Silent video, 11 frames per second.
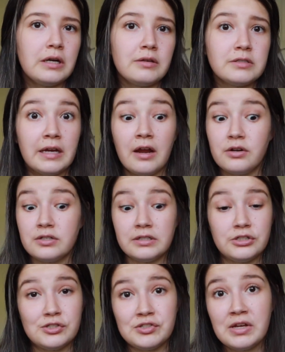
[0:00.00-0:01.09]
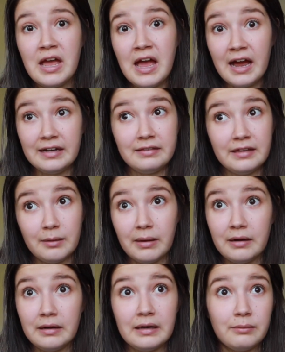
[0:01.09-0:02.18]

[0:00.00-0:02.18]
And I was like, honestly, I didn't think about it.